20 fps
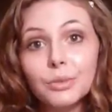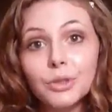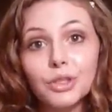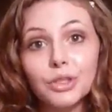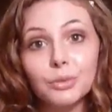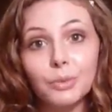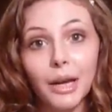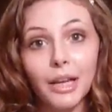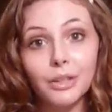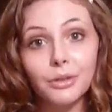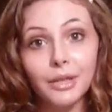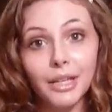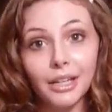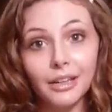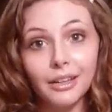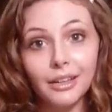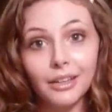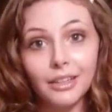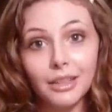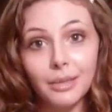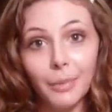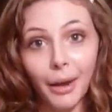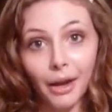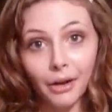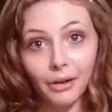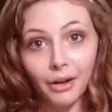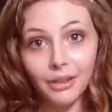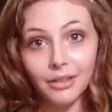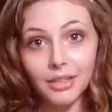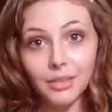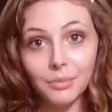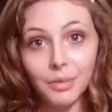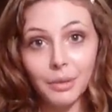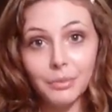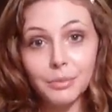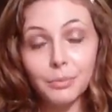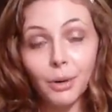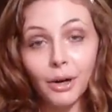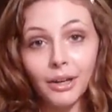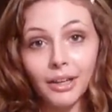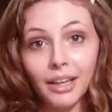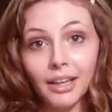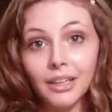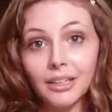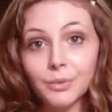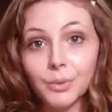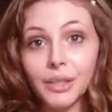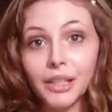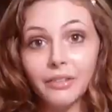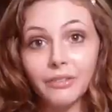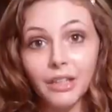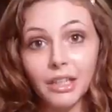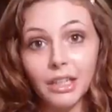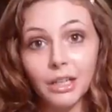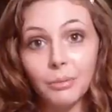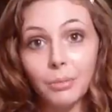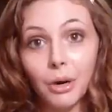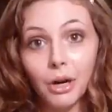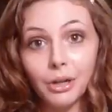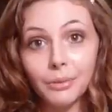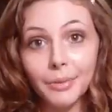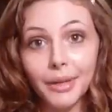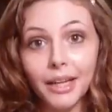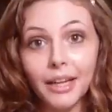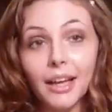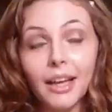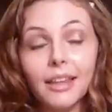which is why you hear her in the background sometimes barking, because we live in an apartment,